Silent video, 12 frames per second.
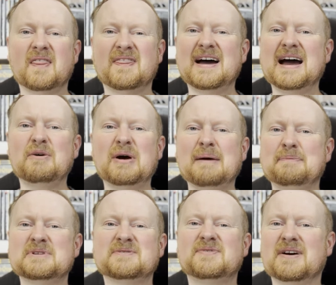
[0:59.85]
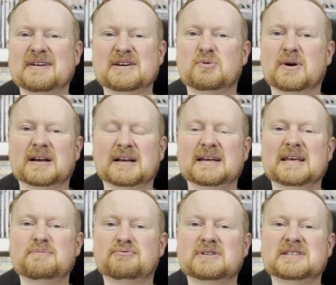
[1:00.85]
That happened very quickly.
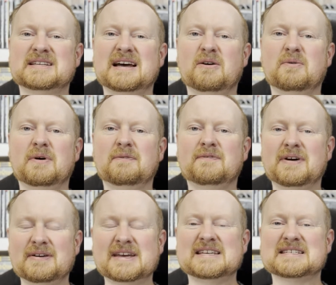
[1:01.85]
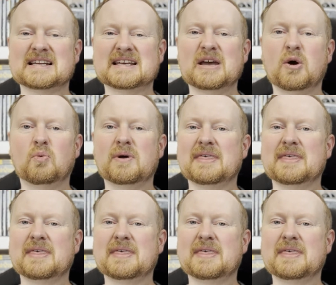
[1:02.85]
He printed out very easily with